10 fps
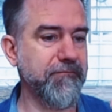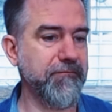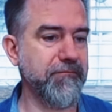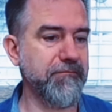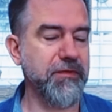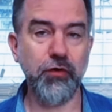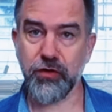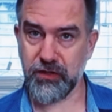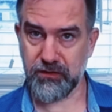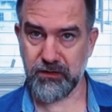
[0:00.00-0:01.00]

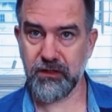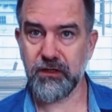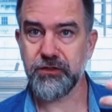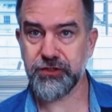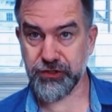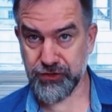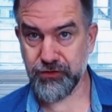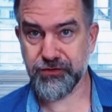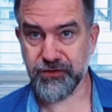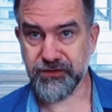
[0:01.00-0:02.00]
milk to
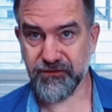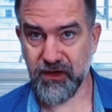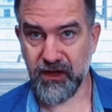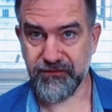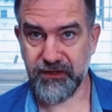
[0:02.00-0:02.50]
2/3 of coffee.